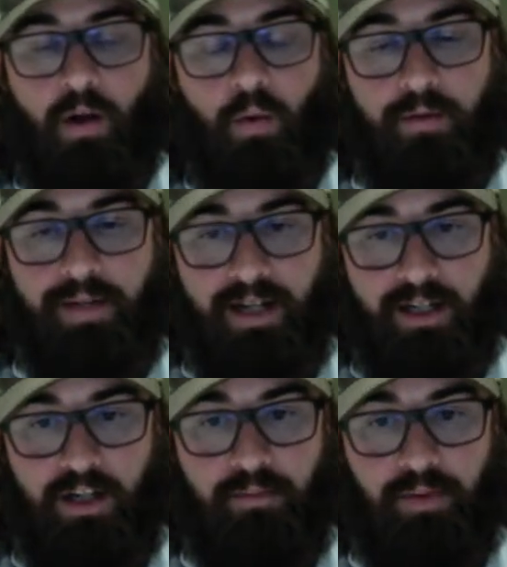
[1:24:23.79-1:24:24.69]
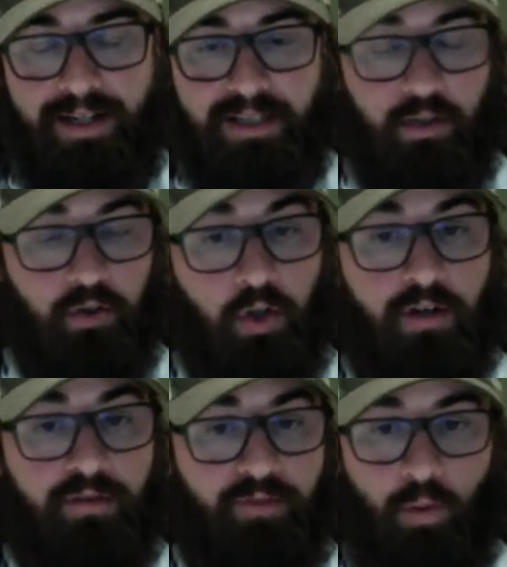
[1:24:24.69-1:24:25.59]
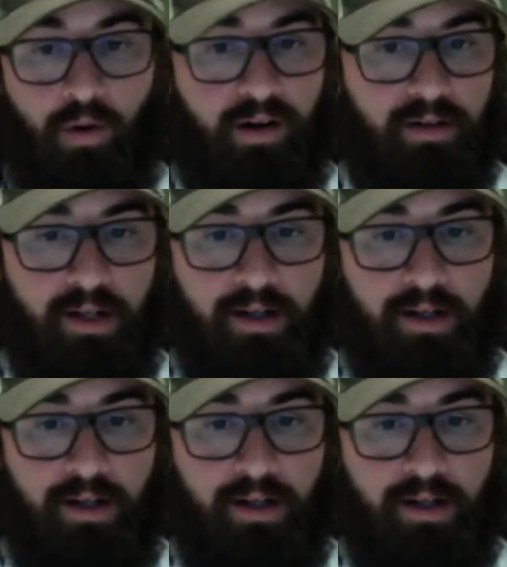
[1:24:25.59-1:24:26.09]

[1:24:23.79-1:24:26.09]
would be a good place to look for.